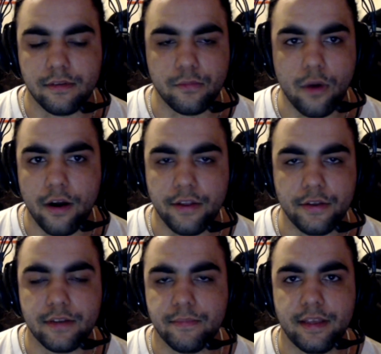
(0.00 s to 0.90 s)
why are you
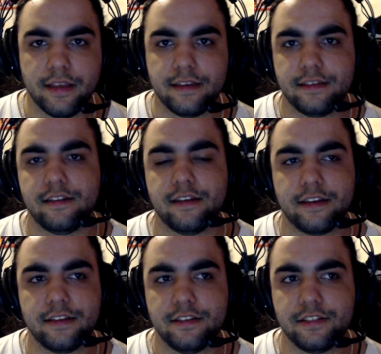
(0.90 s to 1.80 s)
competing?
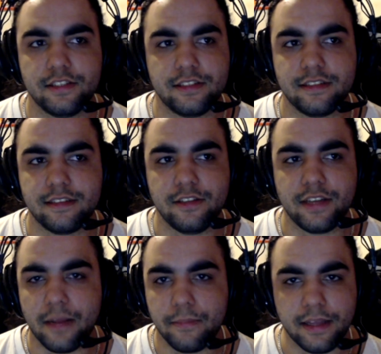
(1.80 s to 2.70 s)
Like, this isn't, you
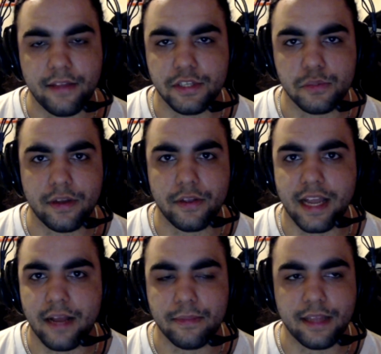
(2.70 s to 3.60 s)
can't play this way. You
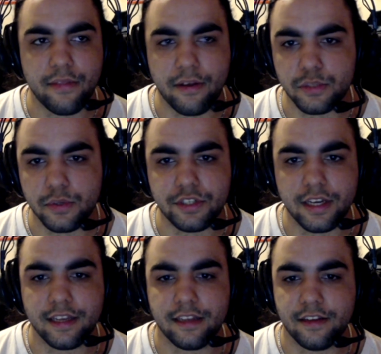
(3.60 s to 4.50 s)
can't play without Switch
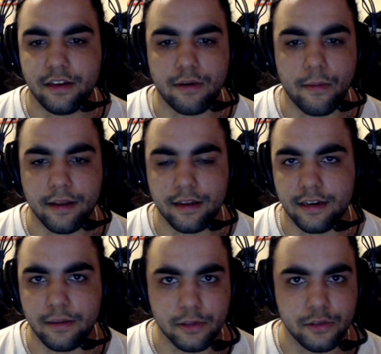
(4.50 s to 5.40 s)
Teching. Like, you're probably gonna end
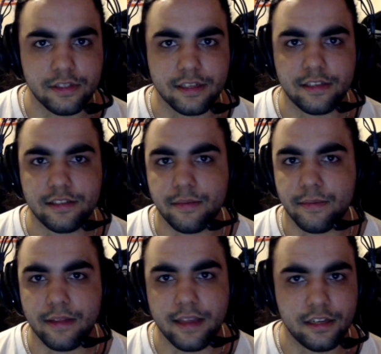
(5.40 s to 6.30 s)
up losing because they've been
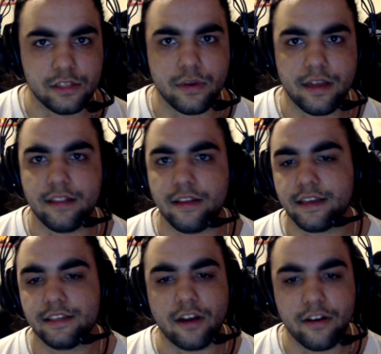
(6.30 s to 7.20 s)
playing this way. Like,
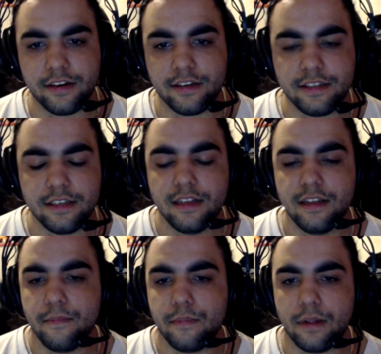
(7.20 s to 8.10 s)
it's hard,
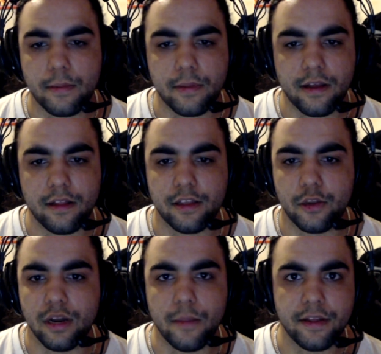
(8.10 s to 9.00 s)
blah blah blah. Like,
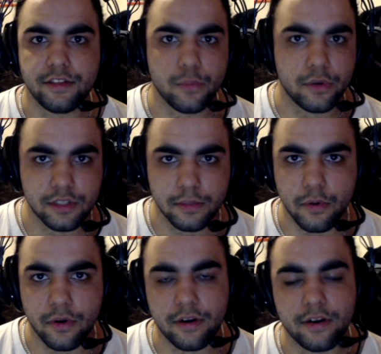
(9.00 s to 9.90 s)
you're limited to one
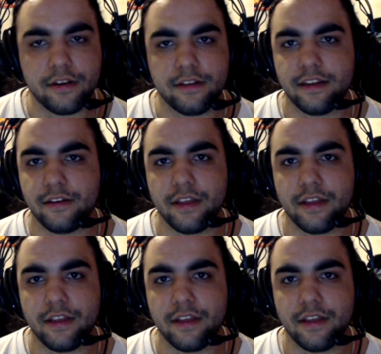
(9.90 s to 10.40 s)
support. You know,